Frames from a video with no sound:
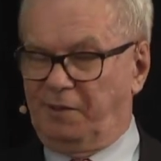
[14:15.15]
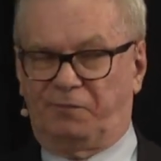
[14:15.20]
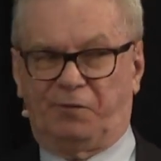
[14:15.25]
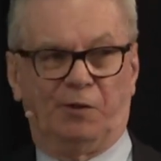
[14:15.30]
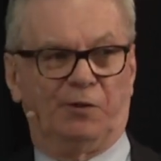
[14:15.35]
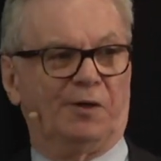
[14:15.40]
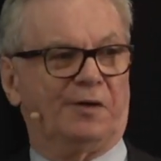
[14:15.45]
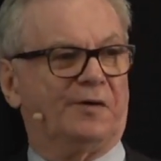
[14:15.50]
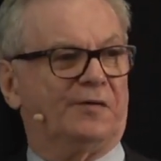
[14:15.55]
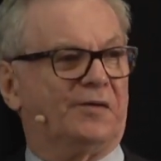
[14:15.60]
if you
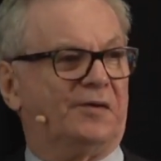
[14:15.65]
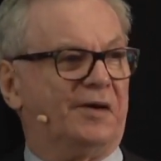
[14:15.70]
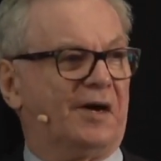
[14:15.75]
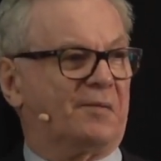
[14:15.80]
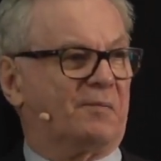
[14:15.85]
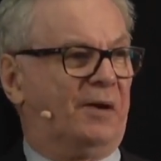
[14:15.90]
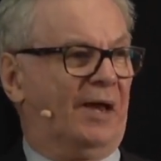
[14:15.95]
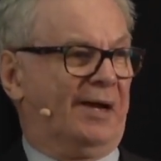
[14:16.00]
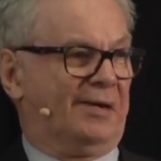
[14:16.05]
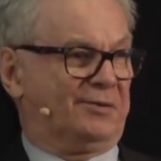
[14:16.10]
look at the
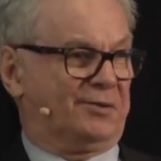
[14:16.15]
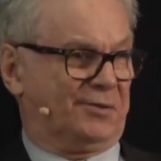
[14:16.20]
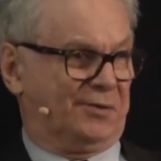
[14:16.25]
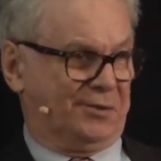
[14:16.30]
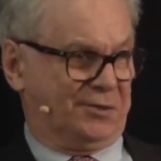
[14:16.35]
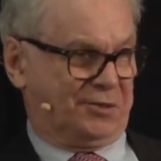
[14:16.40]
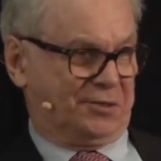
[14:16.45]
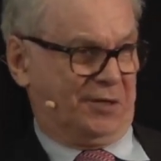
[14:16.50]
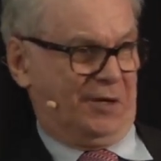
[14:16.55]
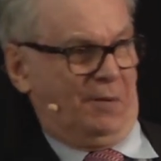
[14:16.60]
deck plans of the
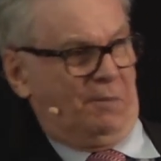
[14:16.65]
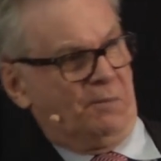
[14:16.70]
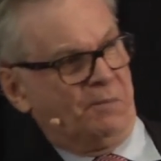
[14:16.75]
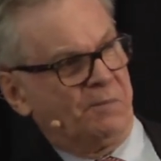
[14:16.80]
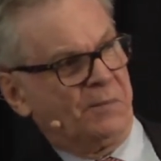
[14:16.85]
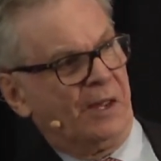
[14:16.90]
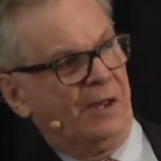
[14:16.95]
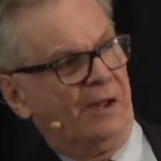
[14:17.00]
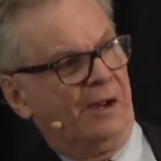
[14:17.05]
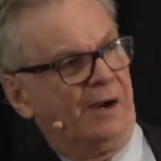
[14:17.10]
ship,
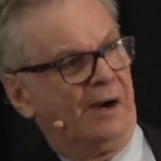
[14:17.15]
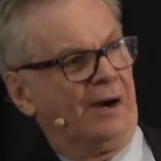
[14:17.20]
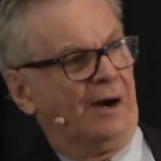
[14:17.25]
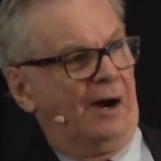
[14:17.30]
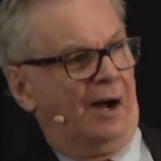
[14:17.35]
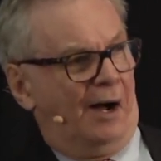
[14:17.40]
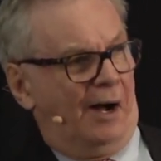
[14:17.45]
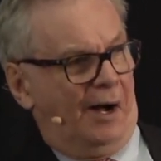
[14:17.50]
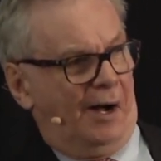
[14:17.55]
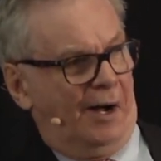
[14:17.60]

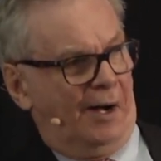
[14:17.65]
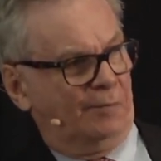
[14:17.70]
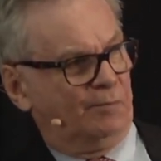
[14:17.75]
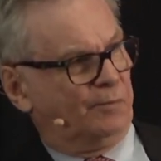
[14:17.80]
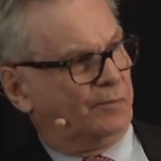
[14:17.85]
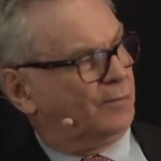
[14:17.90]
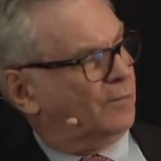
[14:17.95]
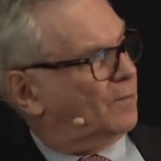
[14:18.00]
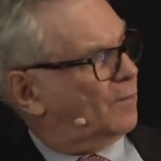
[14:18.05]
um,